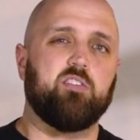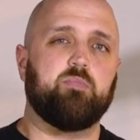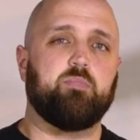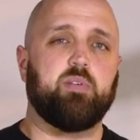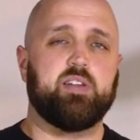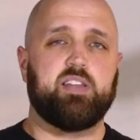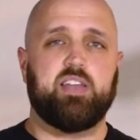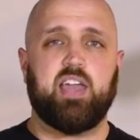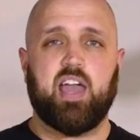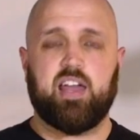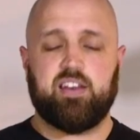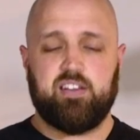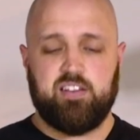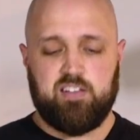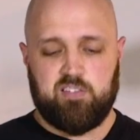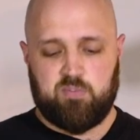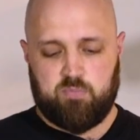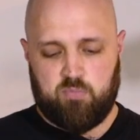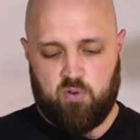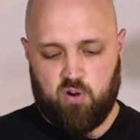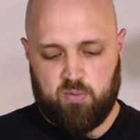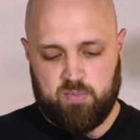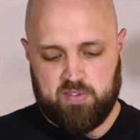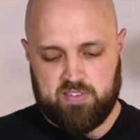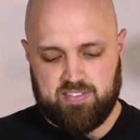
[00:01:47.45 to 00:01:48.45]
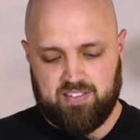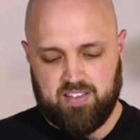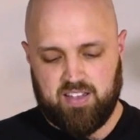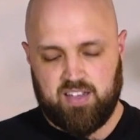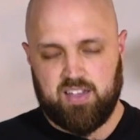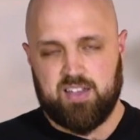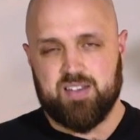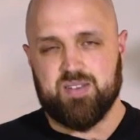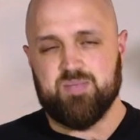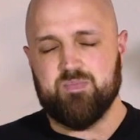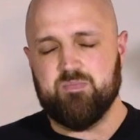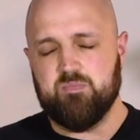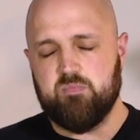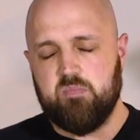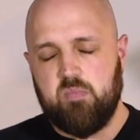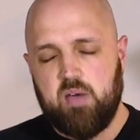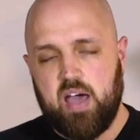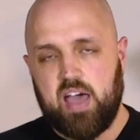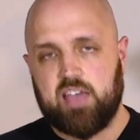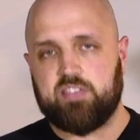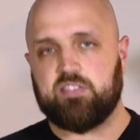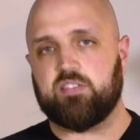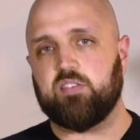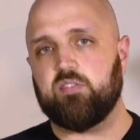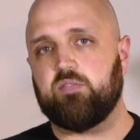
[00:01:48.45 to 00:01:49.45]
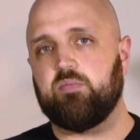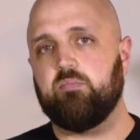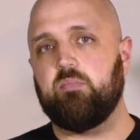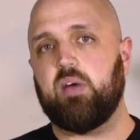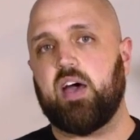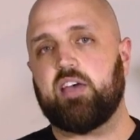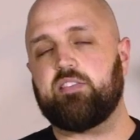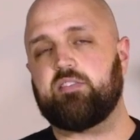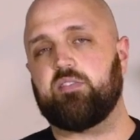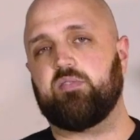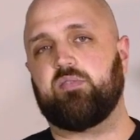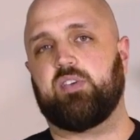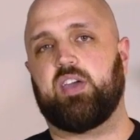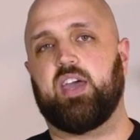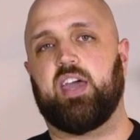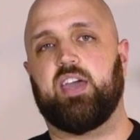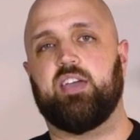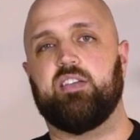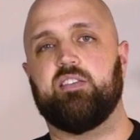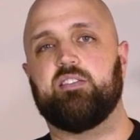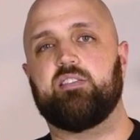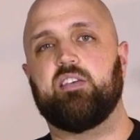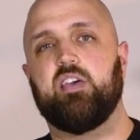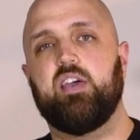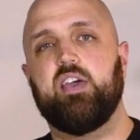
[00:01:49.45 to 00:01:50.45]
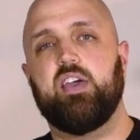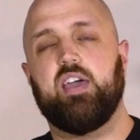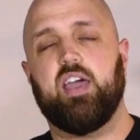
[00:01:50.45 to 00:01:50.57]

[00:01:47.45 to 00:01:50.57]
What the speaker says: but Canon is promising massive gains